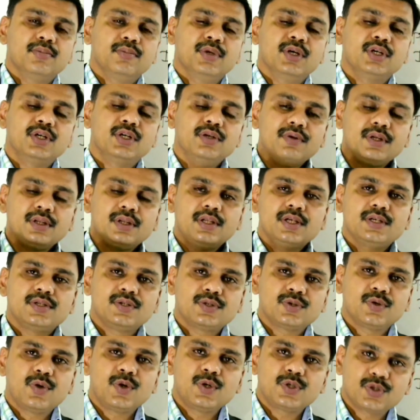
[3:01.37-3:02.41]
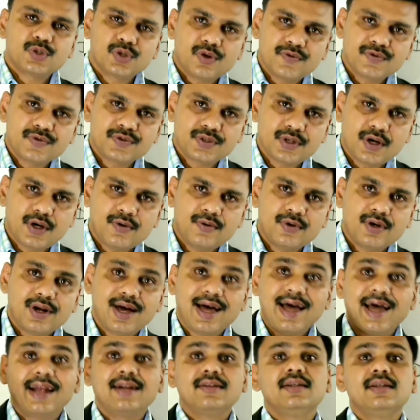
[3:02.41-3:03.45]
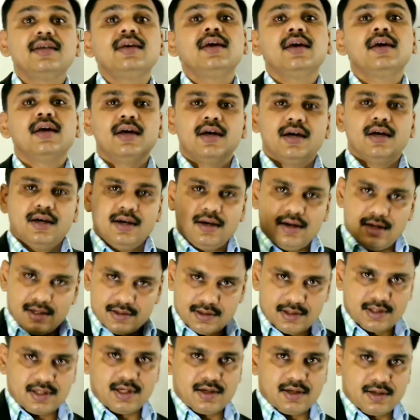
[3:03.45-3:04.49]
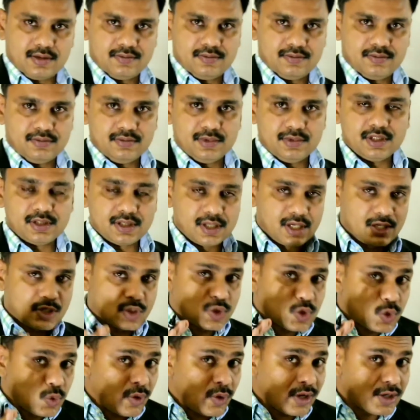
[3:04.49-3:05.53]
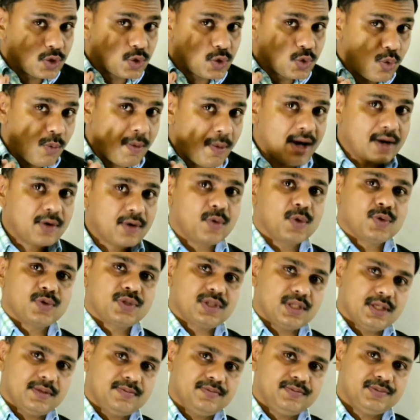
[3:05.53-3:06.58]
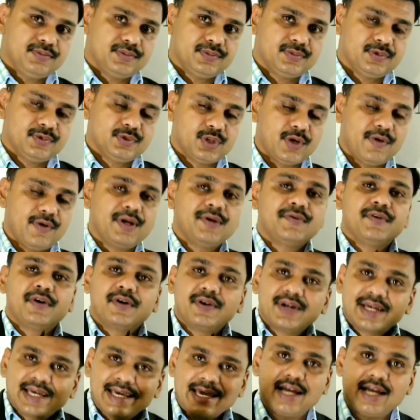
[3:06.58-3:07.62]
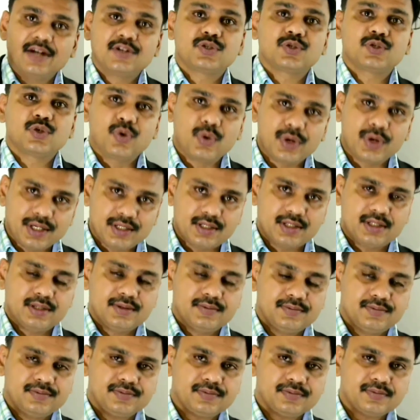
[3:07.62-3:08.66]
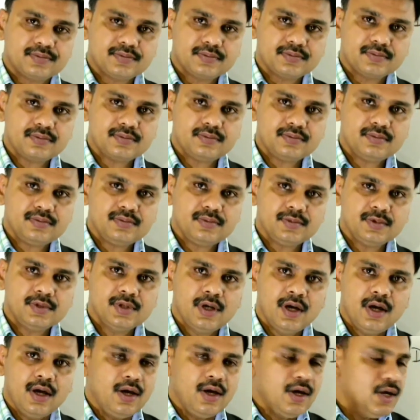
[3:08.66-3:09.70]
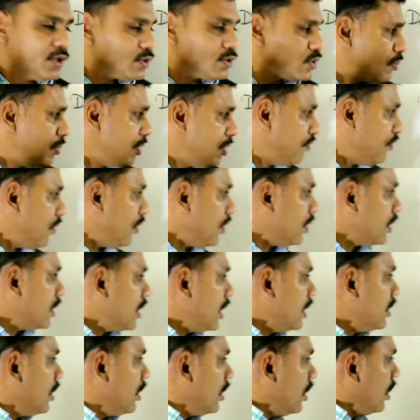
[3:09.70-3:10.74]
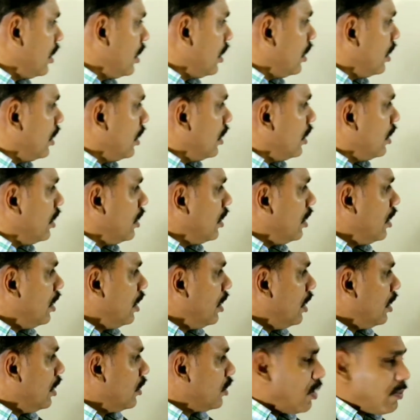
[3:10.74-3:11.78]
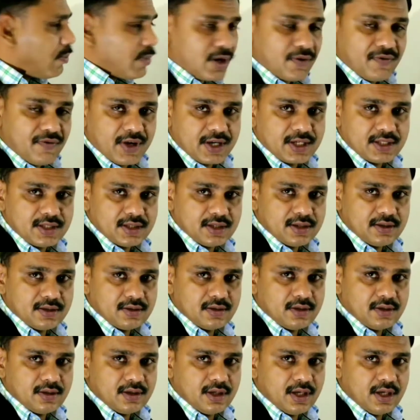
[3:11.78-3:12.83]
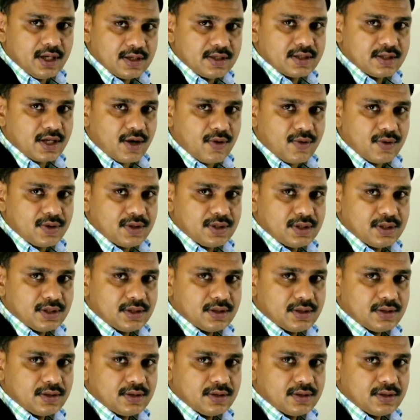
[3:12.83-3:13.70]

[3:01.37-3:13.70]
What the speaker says: between the source of sound and the listener. This is a sure 2-mark question, so everyone can score it. So before that, Doppler effect in sound